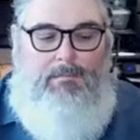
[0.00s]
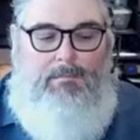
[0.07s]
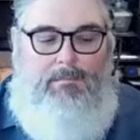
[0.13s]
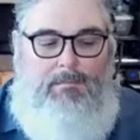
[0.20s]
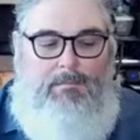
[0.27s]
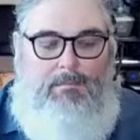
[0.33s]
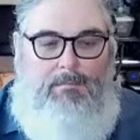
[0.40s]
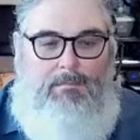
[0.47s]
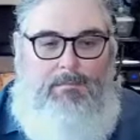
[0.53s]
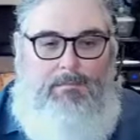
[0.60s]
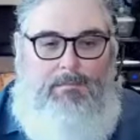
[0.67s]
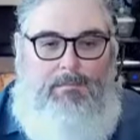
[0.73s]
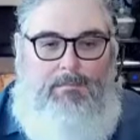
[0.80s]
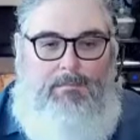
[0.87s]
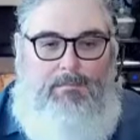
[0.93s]

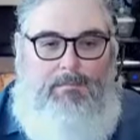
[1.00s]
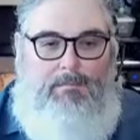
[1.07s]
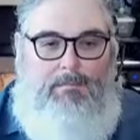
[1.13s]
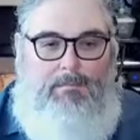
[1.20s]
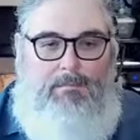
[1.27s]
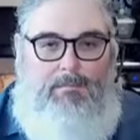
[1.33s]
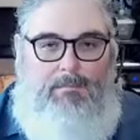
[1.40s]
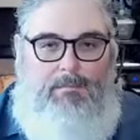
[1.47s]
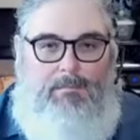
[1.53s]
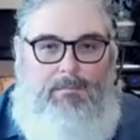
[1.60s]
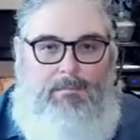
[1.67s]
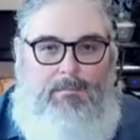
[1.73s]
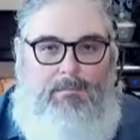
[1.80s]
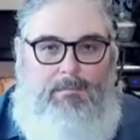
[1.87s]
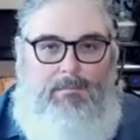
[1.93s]

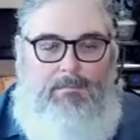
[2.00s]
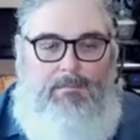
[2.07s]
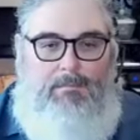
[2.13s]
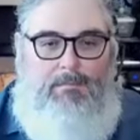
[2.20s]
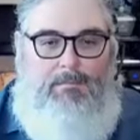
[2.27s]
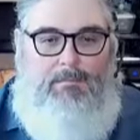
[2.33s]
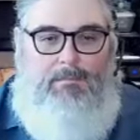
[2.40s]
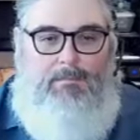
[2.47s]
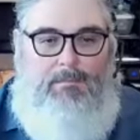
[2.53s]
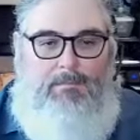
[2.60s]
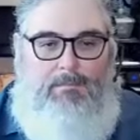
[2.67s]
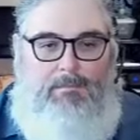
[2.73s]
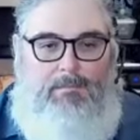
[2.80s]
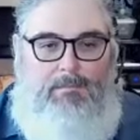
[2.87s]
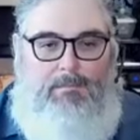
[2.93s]

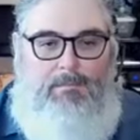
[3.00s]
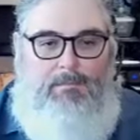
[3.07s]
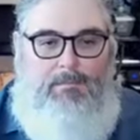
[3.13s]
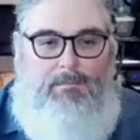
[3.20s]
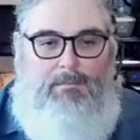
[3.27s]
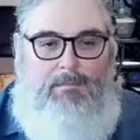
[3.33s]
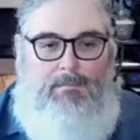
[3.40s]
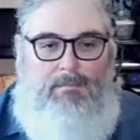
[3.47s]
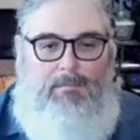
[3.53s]
(not speaking)